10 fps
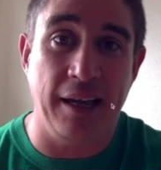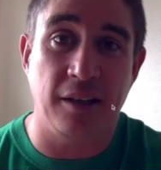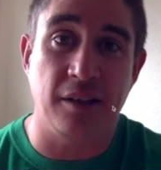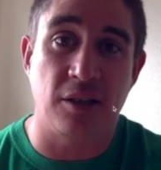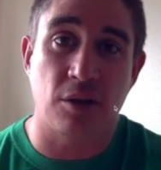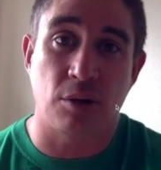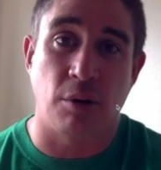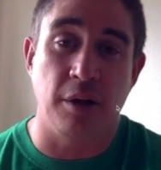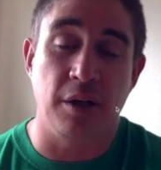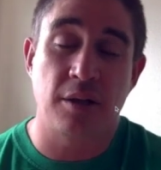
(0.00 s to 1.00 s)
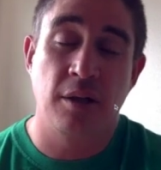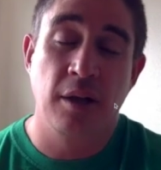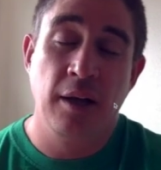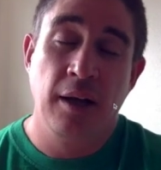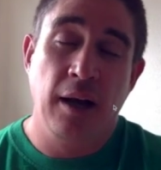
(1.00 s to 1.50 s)
these stories.
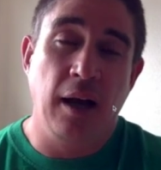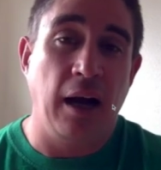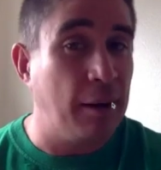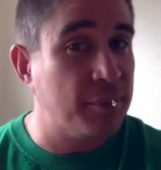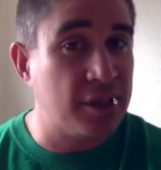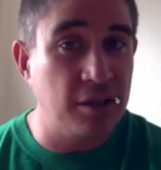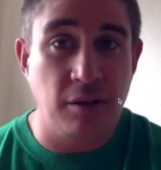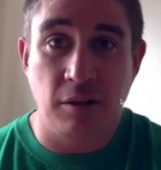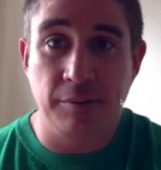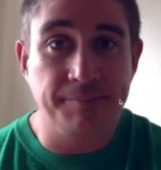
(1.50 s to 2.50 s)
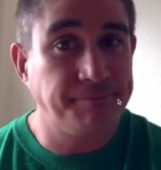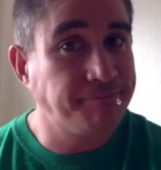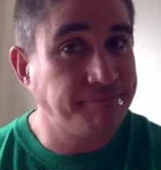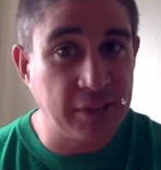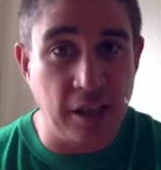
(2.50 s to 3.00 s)
I'm still
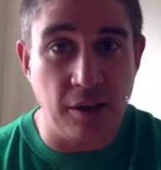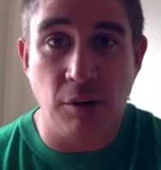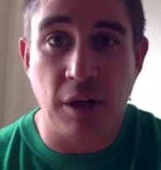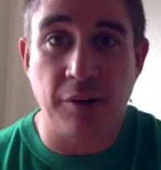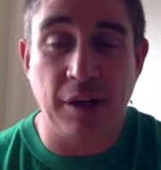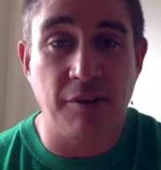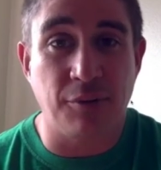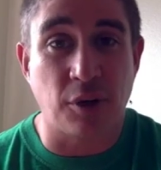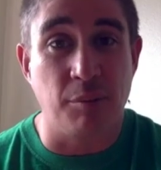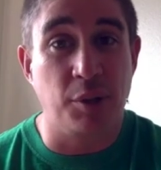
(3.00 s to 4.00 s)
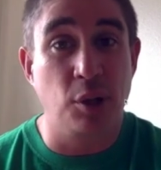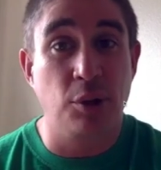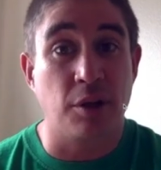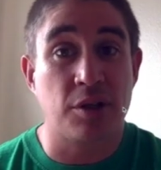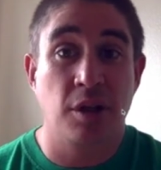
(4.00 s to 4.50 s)
getting the runaround for
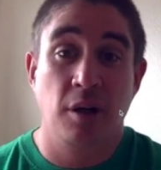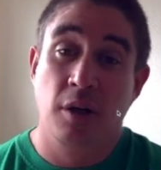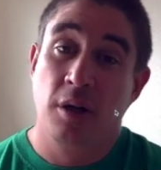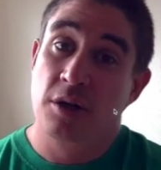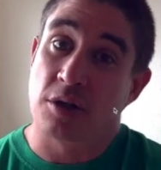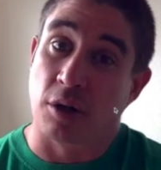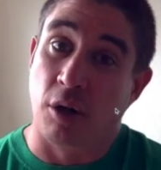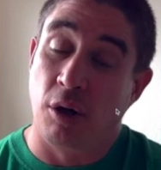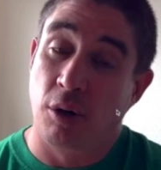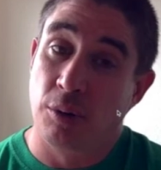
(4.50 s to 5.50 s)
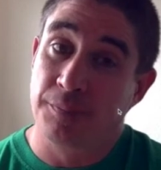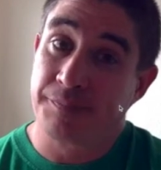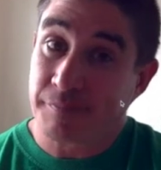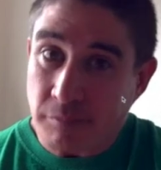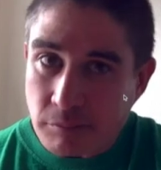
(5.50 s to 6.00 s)
computers, so
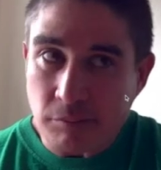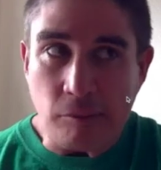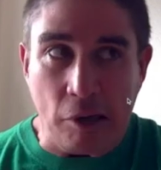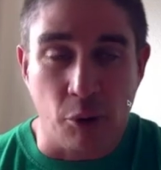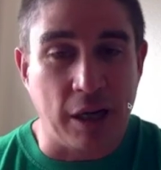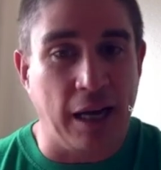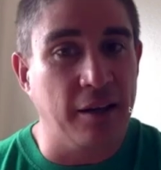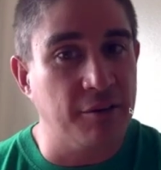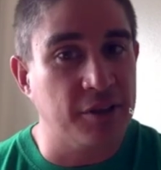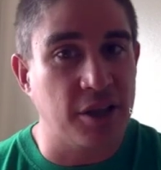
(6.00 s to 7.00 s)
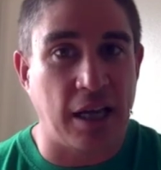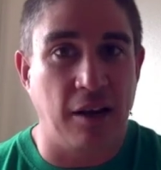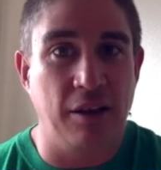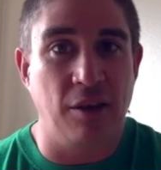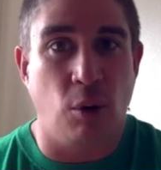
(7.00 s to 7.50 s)
we're kind of
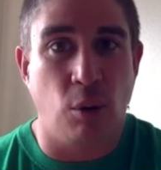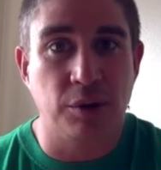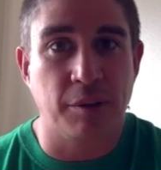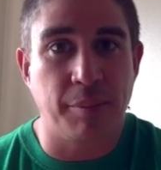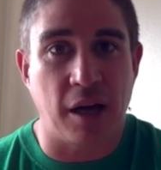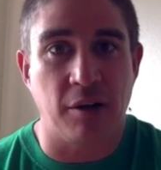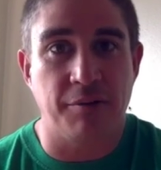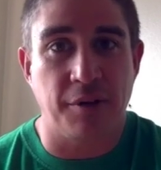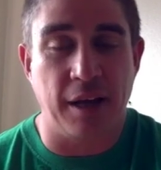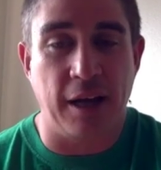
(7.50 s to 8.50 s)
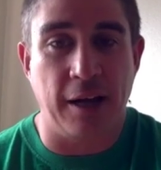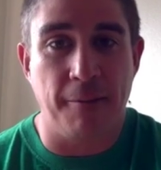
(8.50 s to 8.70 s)
in the holding pattern for that.